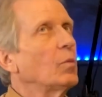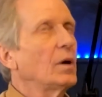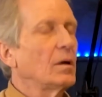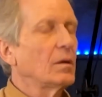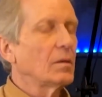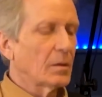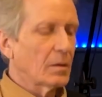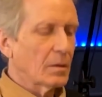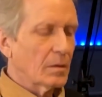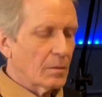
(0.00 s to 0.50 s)

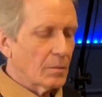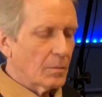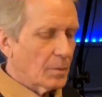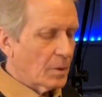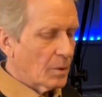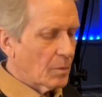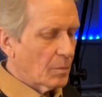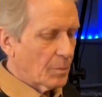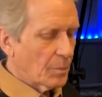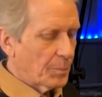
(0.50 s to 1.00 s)
Well,
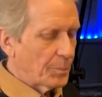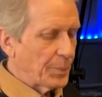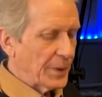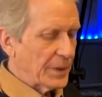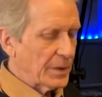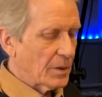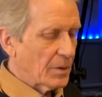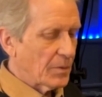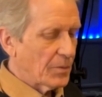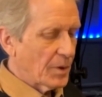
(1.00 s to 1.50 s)

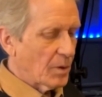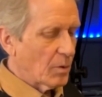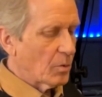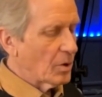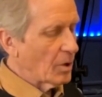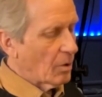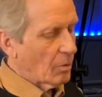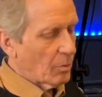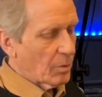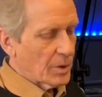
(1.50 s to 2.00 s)

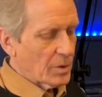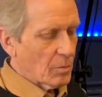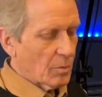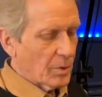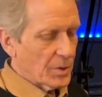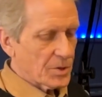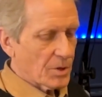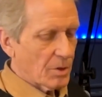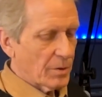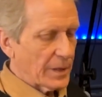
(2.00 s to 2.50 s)
but
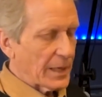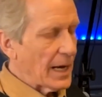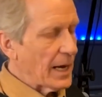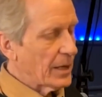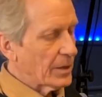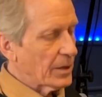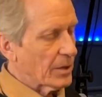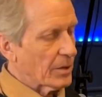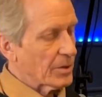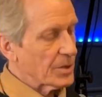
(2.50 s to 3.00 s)
what's going
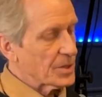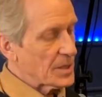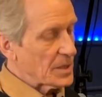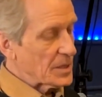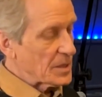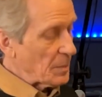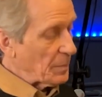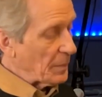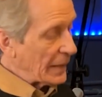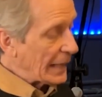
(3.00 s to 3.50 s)
on here is
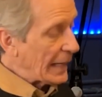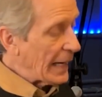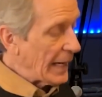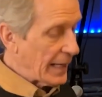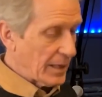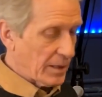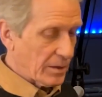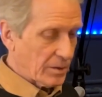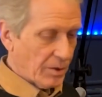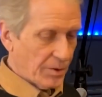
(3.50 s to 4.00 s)
it's a
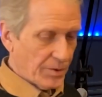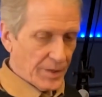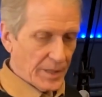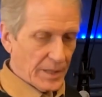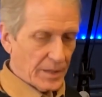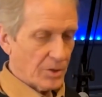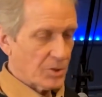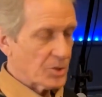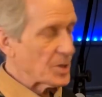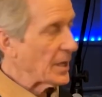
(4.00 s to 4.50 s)
mechanical
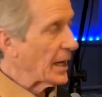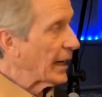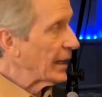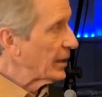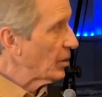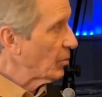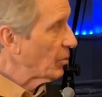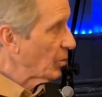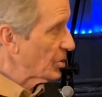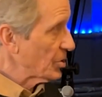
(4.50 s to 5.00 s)
thing. There's
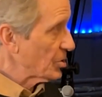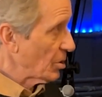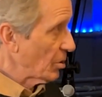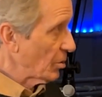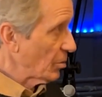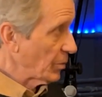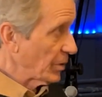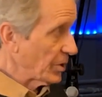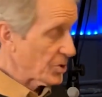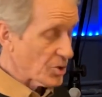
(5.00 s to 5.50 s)
91
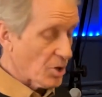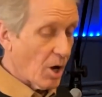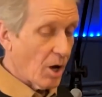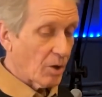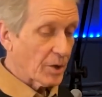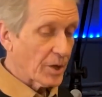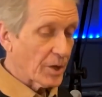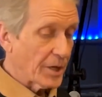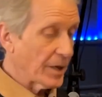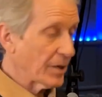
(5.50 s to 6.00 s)
tone wheels
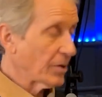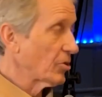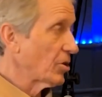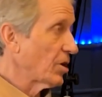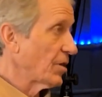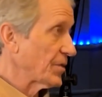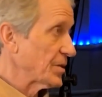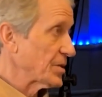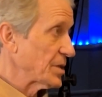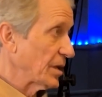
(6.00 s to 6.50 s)
all geared
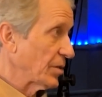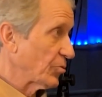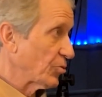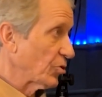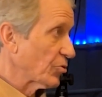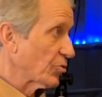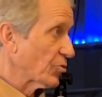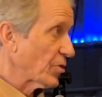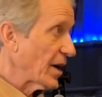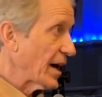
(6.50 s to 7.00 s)
off a
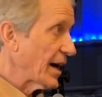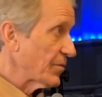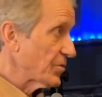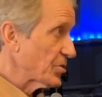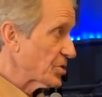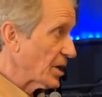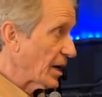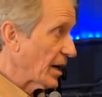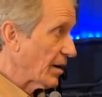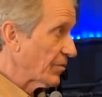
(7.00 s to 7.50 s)
central drive
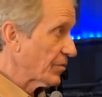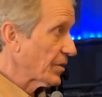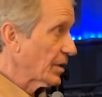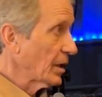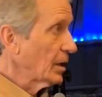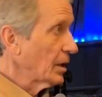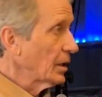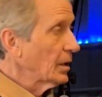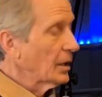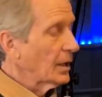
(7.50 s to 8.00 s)
shaft,
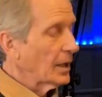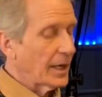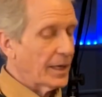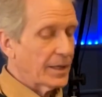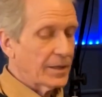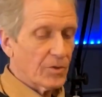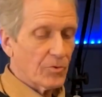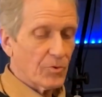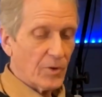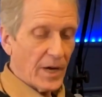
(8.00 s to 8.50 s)

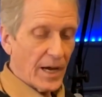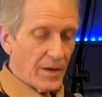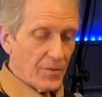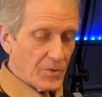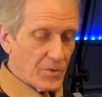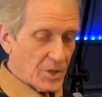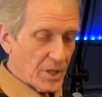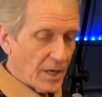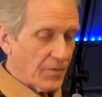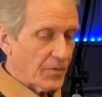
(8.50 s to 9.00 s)
and the drive
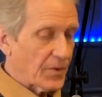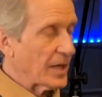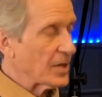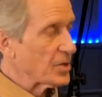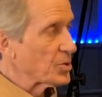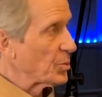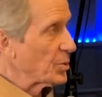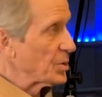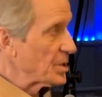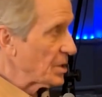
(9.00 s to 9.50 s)
shaft
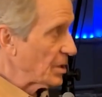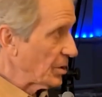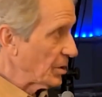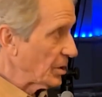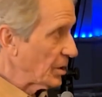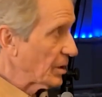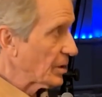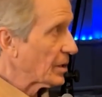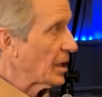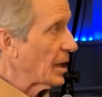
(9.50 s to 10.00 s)
has
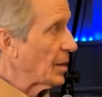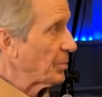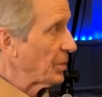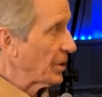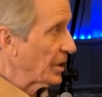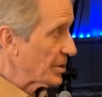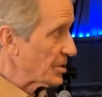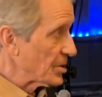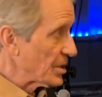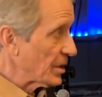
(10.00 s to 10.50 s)
resilient
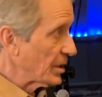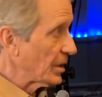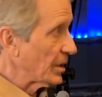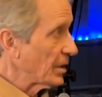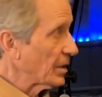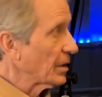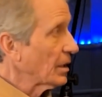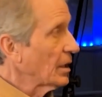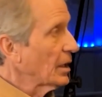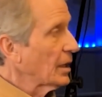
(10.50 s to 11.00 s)
couplings in
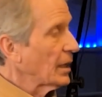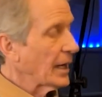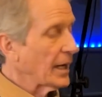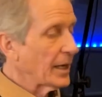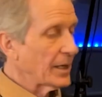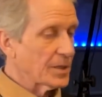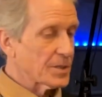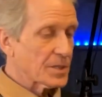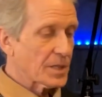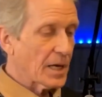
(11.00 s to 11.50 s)
it. Yeah.
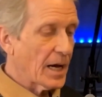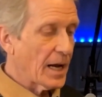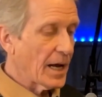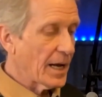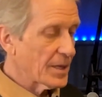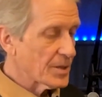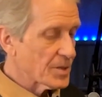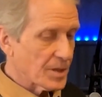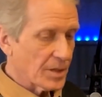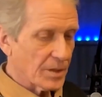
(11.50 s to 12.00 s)
And it's
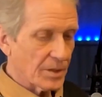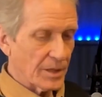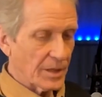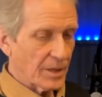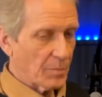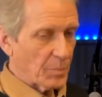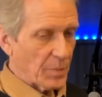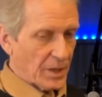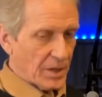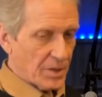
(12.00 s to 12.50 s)

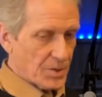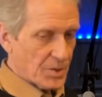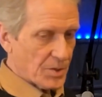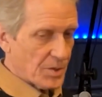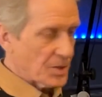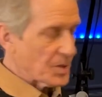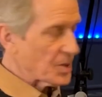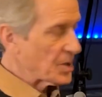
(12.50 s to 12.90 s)
constantly, because of the